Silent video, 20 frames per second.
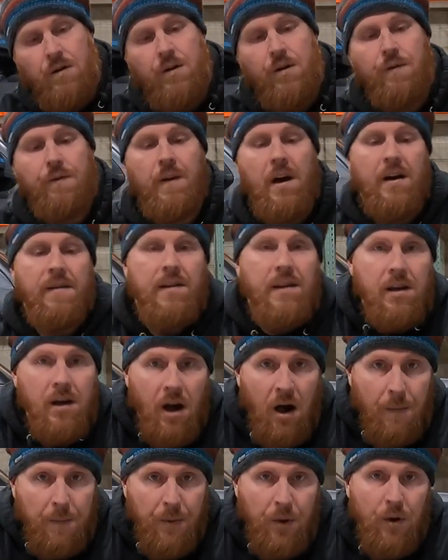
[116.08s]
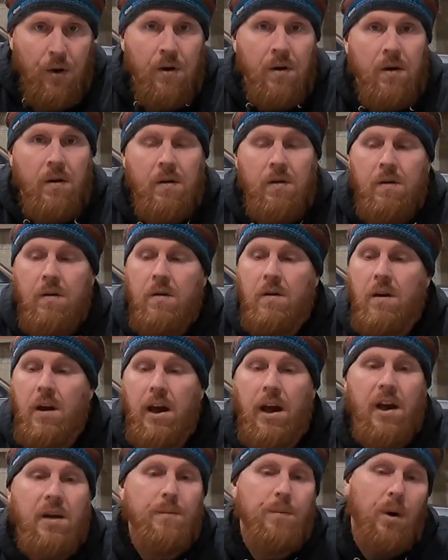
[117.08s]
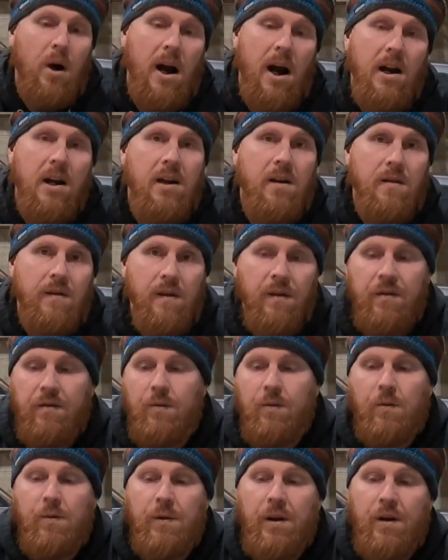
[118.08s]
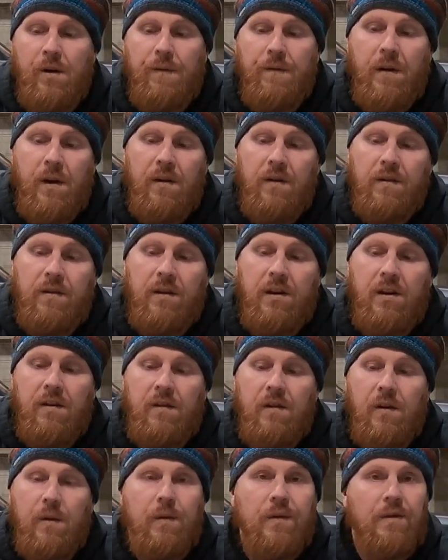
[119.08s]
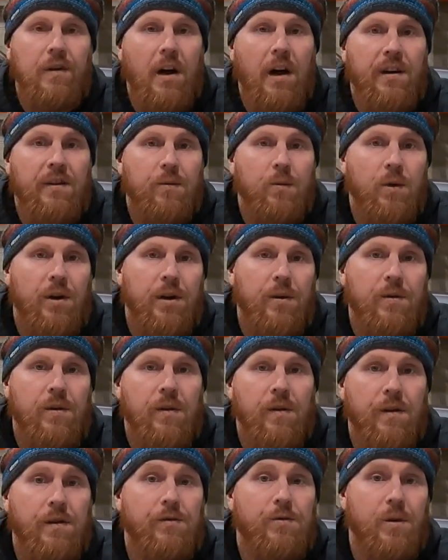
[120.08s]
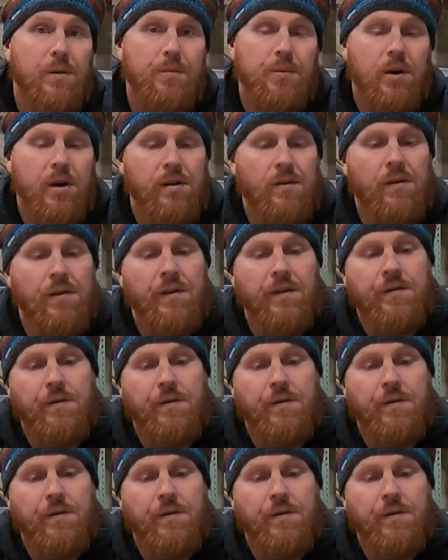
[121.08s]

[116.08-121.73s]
You've got the upper head bracket. This will interface, these two slots will go to the drip rail on